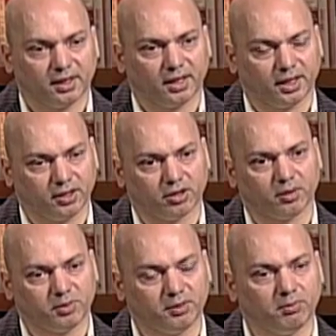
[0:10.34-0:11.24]
and you
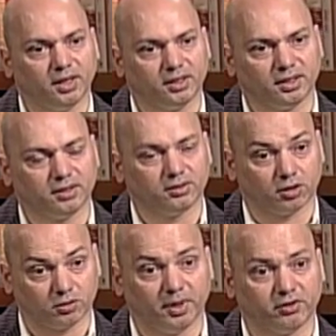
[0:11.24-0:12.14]
have been making
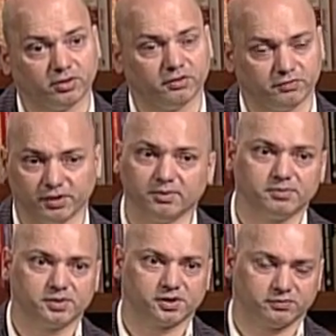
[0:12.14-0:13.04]
documentary
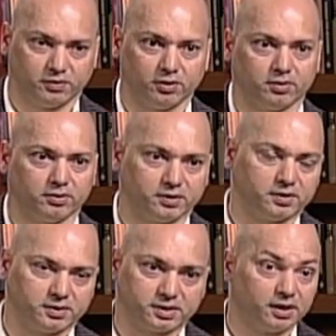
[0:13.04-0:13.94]
films for
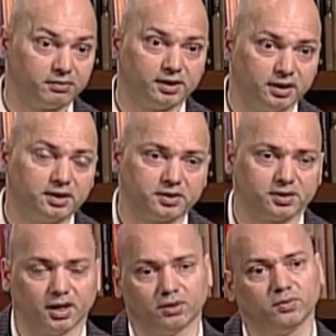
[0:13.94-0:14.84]
several
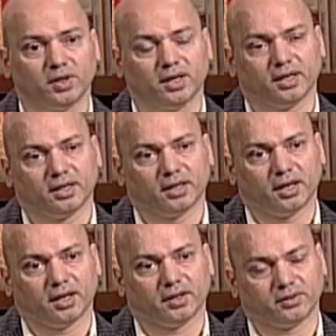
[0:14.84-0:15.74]
years now.
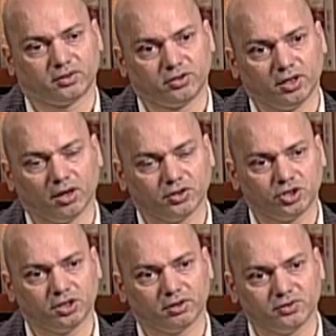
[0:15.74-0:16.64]
Uh, the
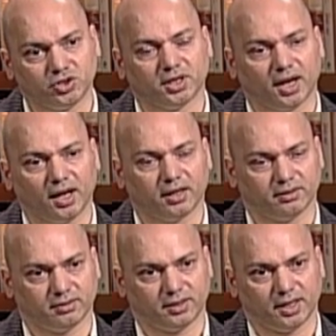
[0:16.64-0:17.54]
trilogy on
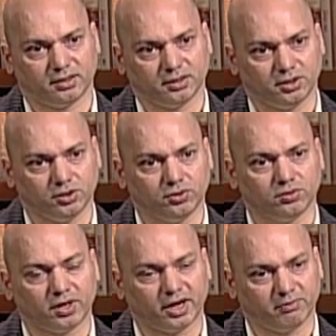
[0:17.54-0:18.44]
jihad that
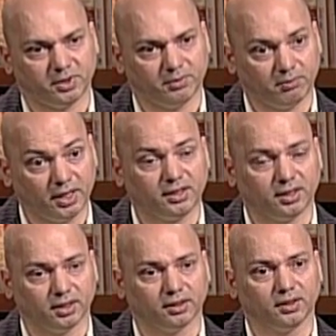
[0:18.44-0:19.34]
you have been
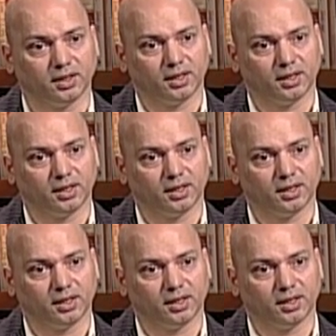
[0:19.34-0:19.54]
making,